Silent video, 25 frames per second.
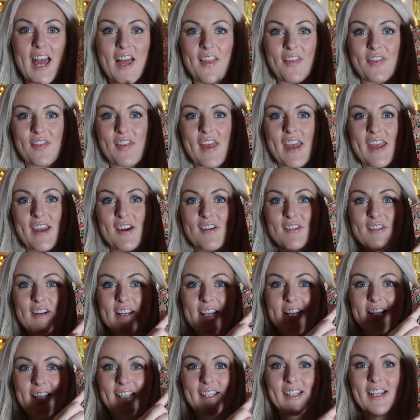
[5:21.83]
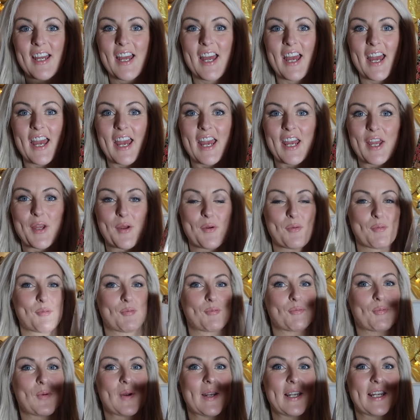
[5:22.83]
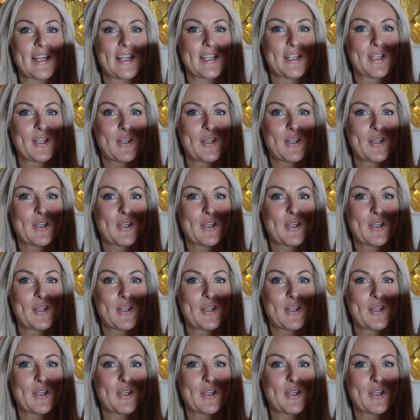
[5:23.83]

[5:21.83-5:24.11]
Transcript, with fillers: and they are in a really